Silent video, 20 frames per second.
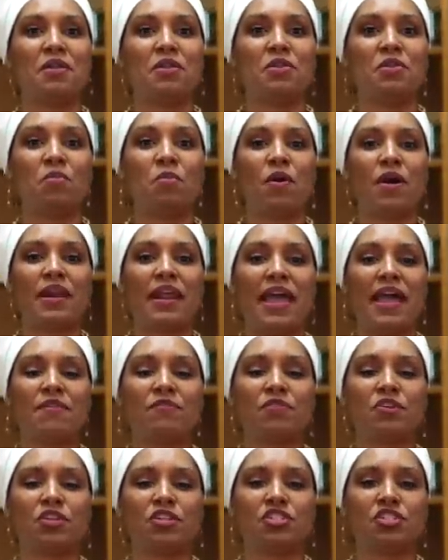you want to
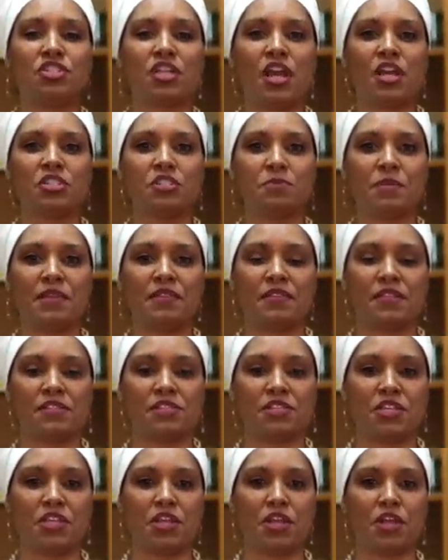have good judgment
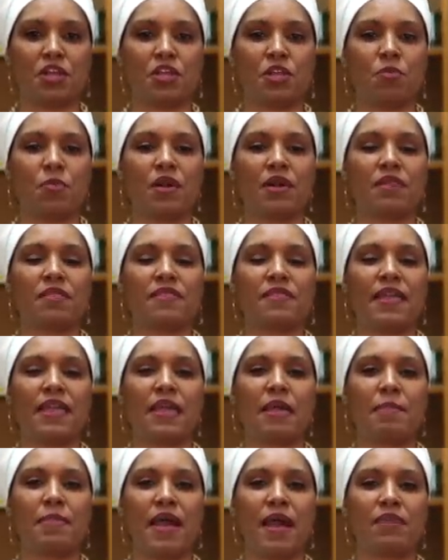this year. You want to
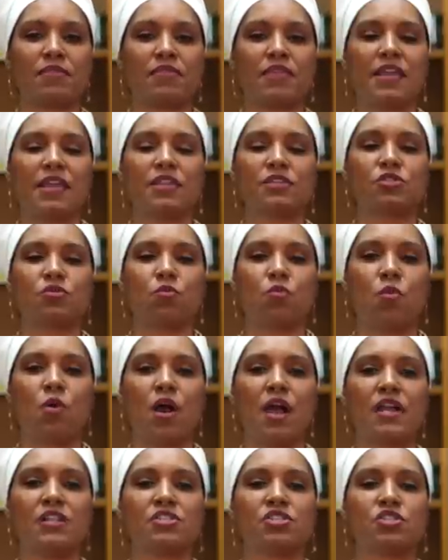think about things
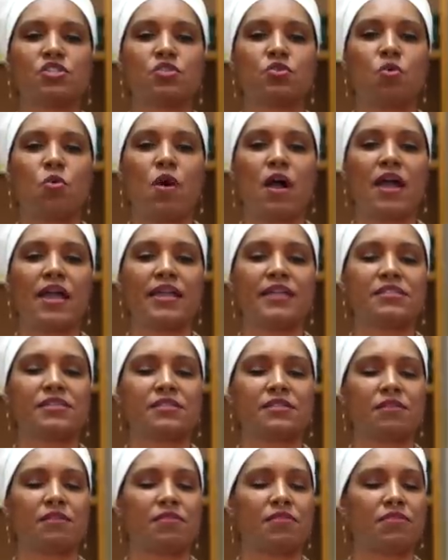once,
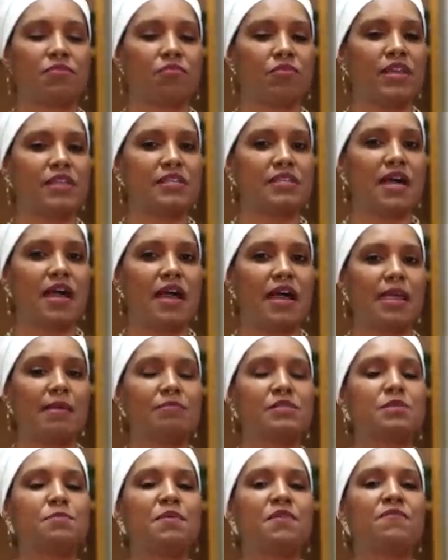twice, 3
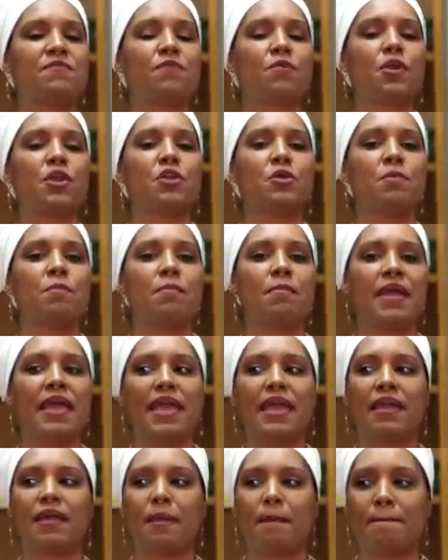times before you
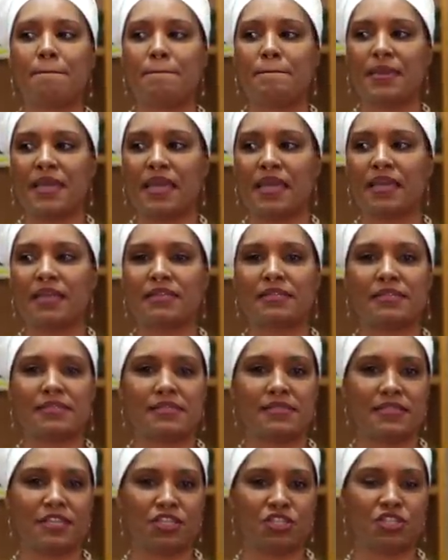make big
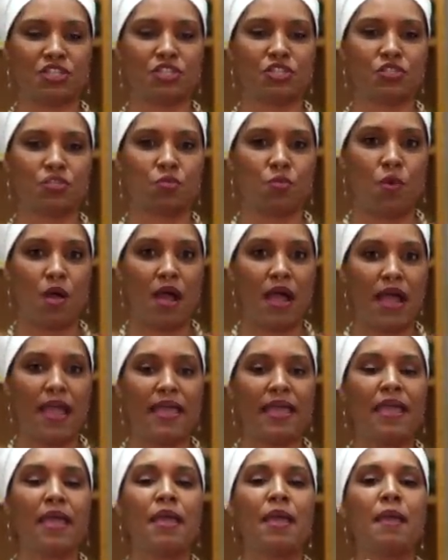decisions. Why?